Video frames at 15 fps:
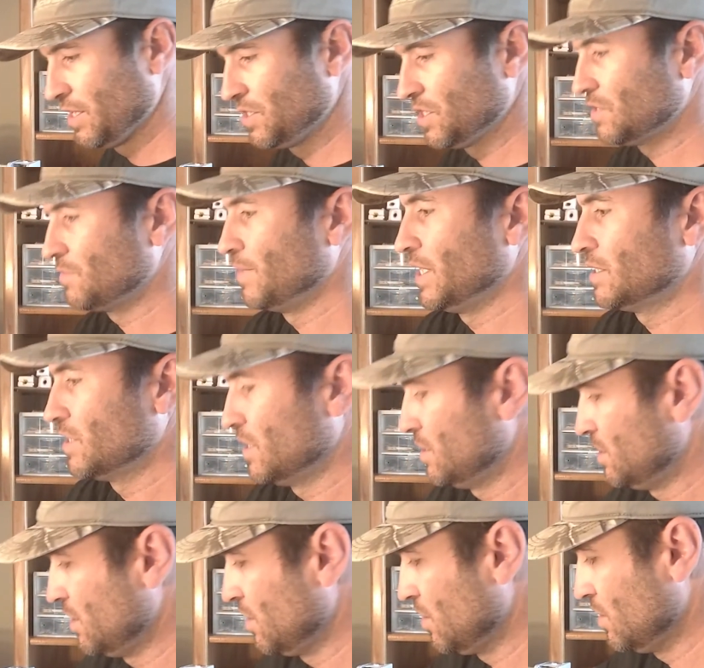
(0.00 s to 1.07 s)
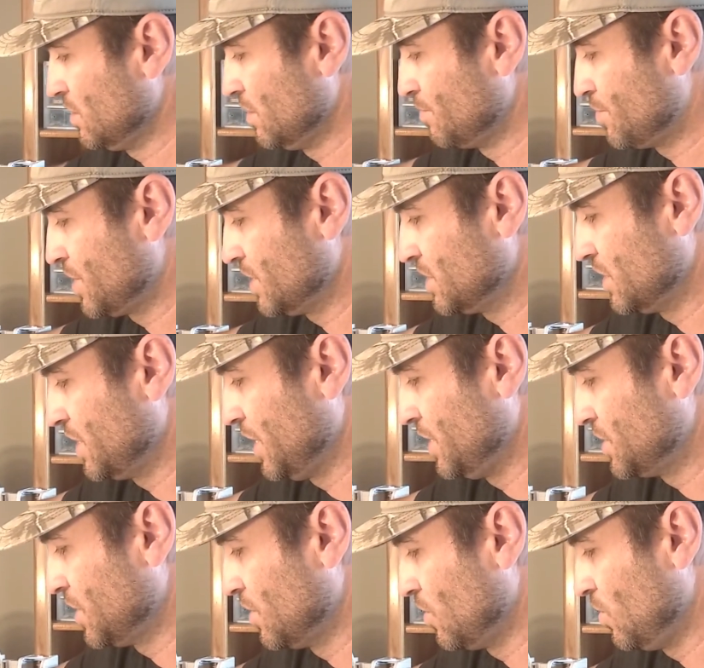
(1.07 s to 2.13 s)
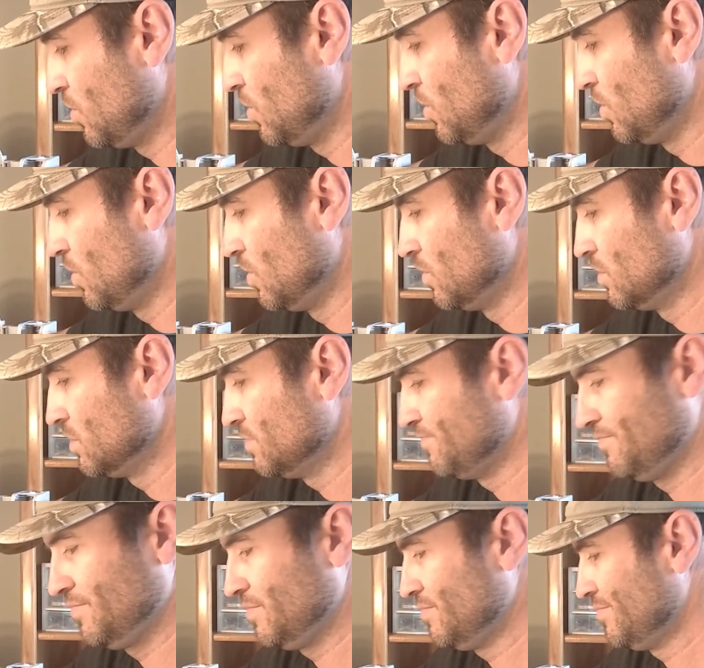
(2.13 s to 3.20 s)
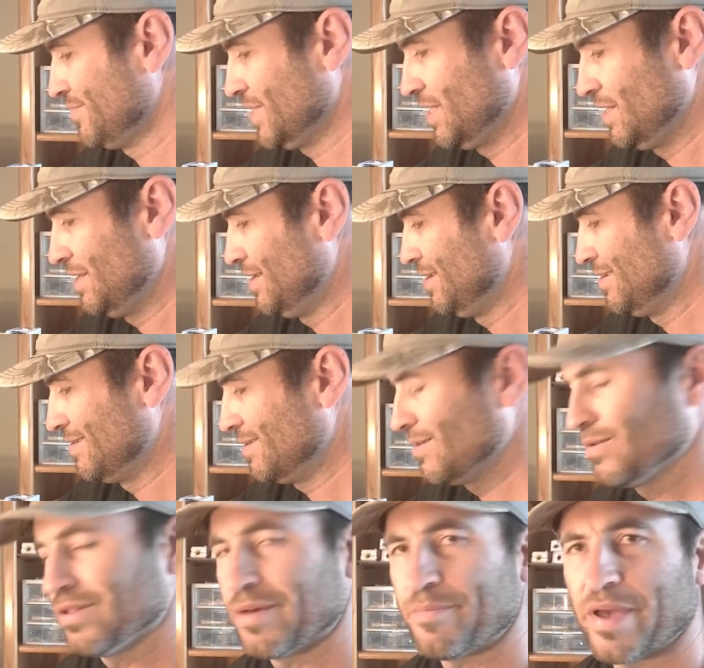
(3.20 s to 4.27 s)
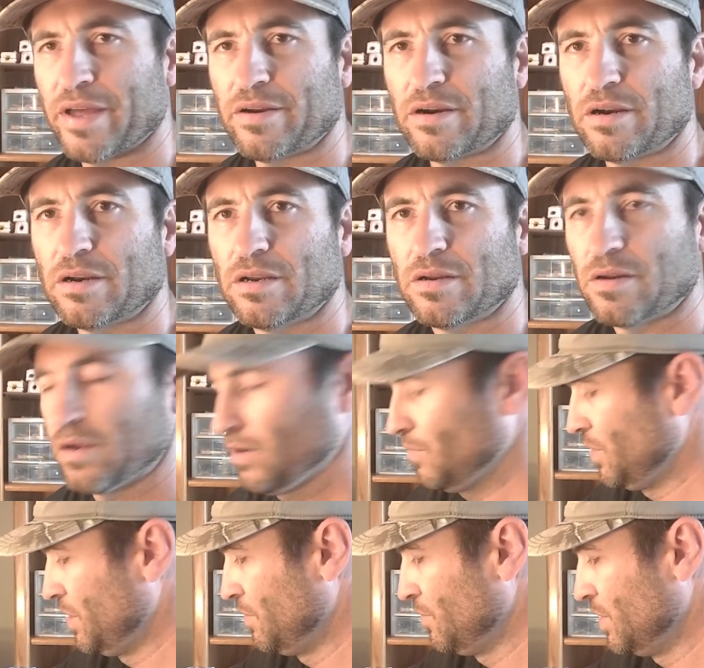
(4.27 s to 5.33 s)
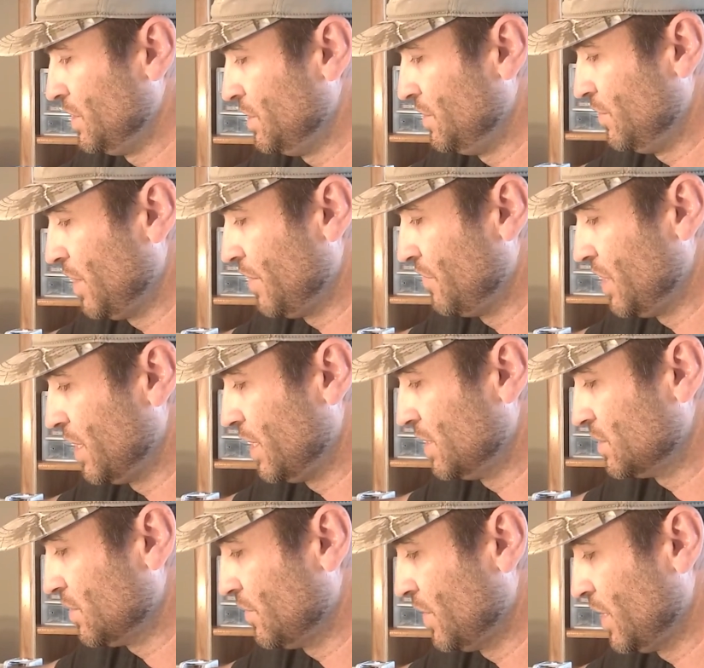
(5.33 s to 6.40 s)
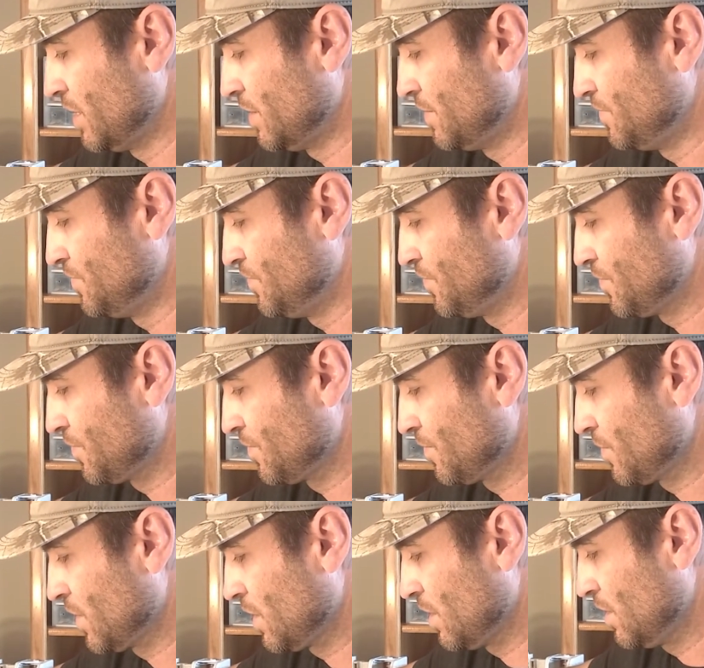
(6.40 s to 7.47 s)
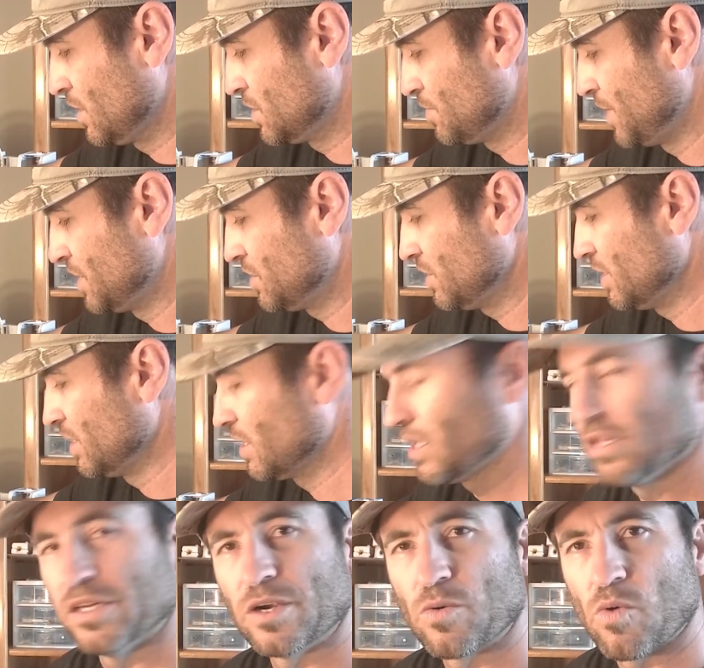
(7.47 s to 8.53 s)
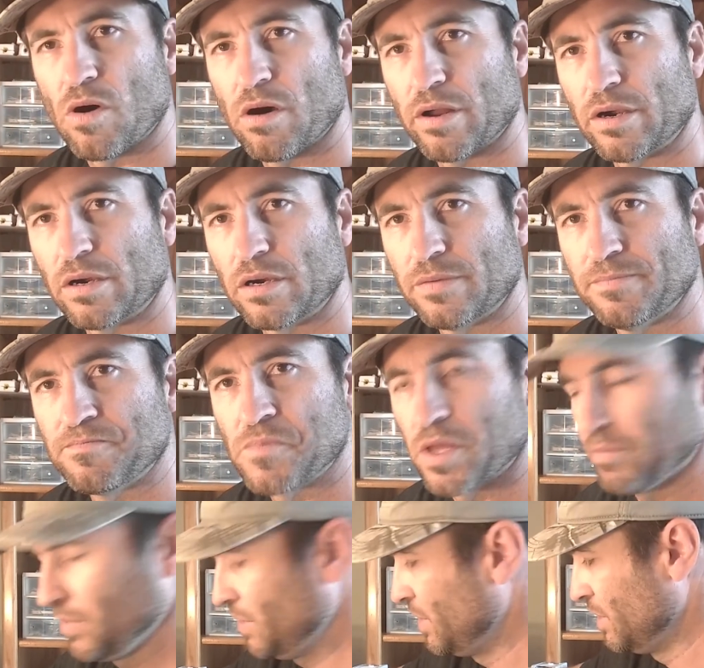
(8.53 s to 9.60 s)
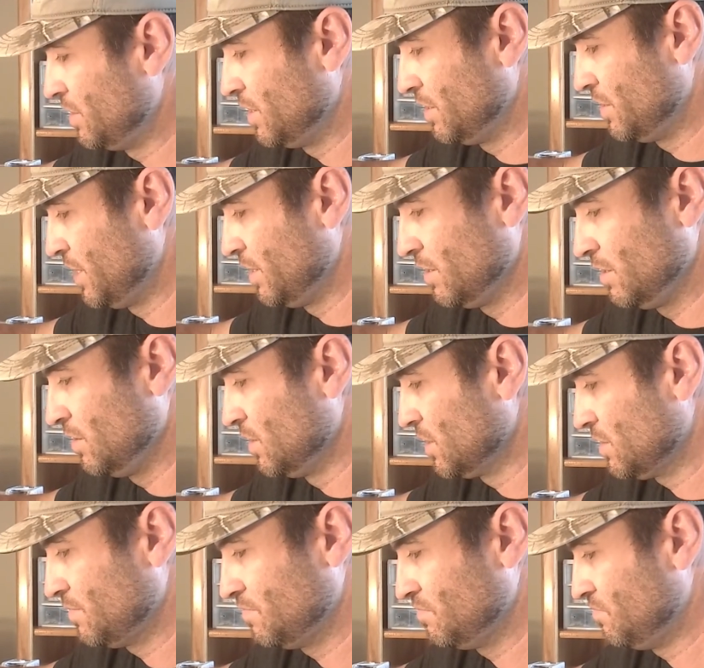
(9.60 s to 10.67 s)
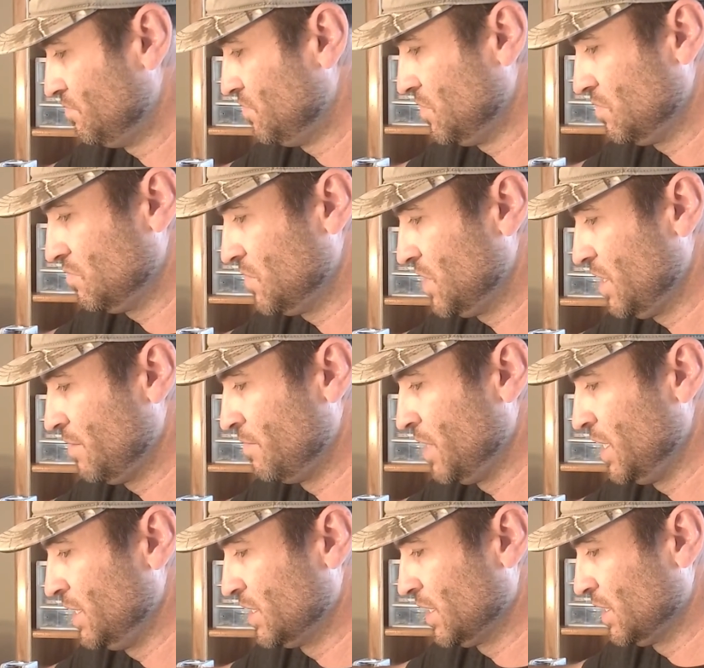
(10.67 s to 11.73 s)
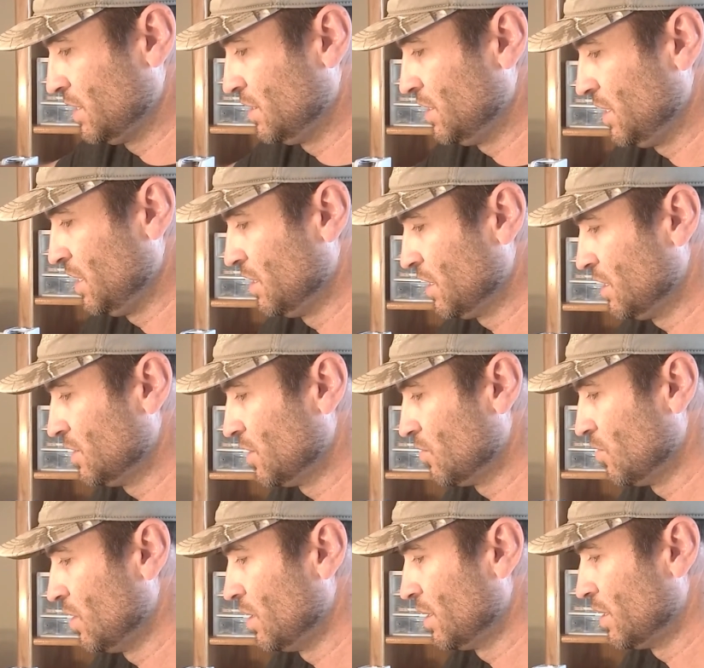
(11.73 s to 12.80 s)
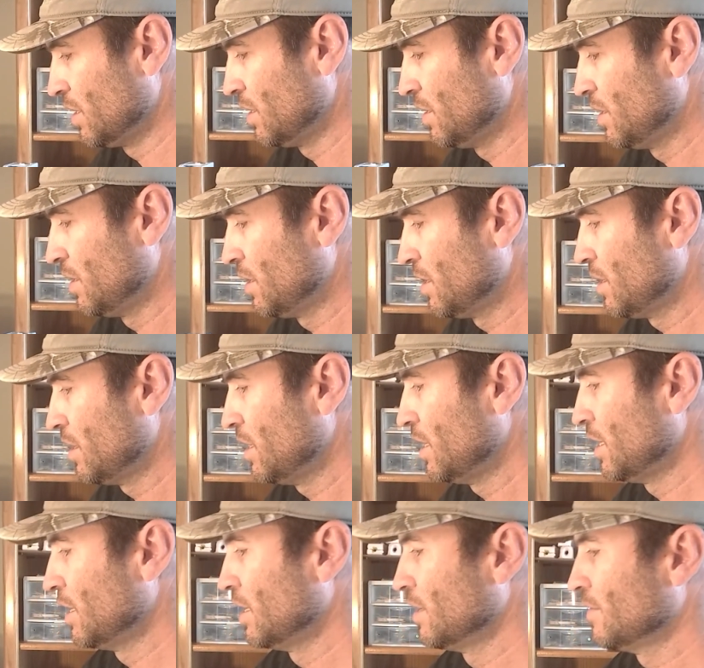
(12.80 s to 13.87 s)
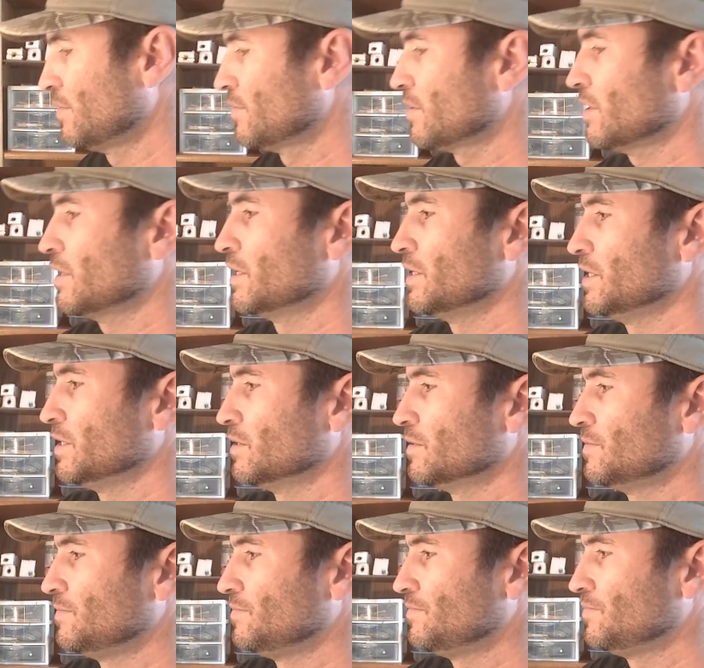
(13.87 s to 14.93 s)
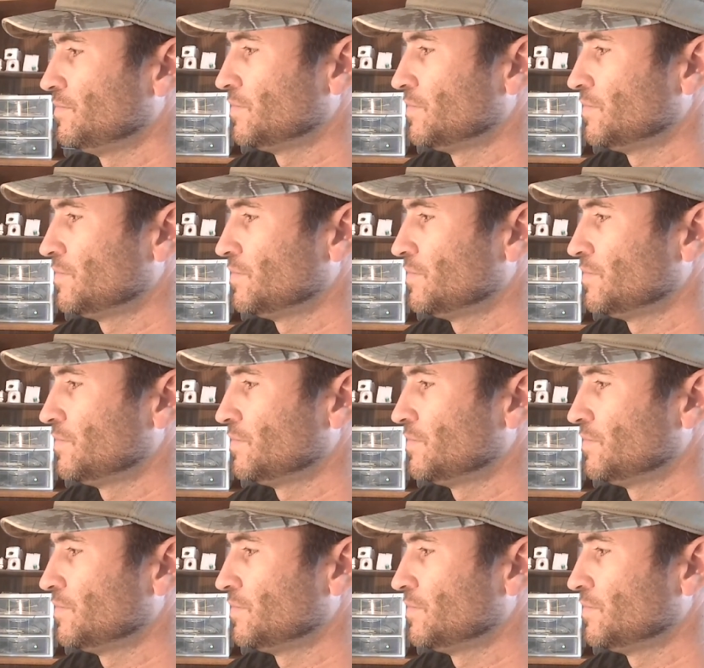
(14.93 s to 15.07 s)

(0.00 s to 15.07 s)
think it just makes it the presentation a whole lot better when you do have the eyes on there, especially in clear water. I mean, they look amazing in the clear water kind of deal.